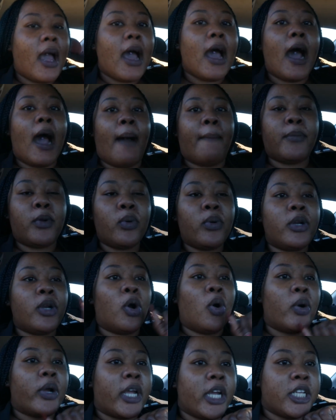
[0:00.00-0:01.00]
I'm doing an
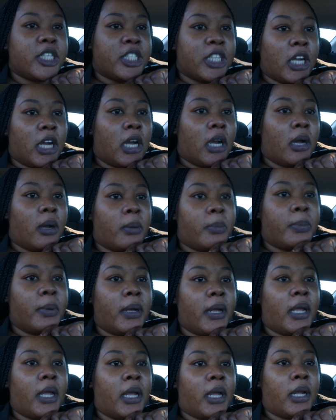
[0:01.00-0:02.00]
okay job.
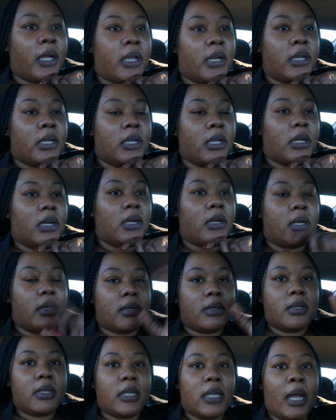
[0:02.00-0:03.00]
And
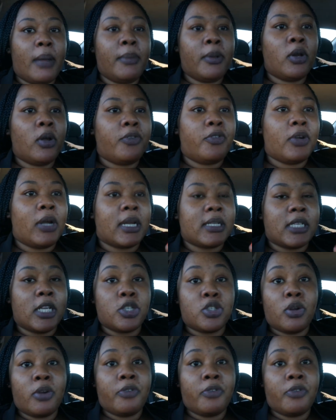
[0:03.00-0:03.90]
let me know if you guys enjoy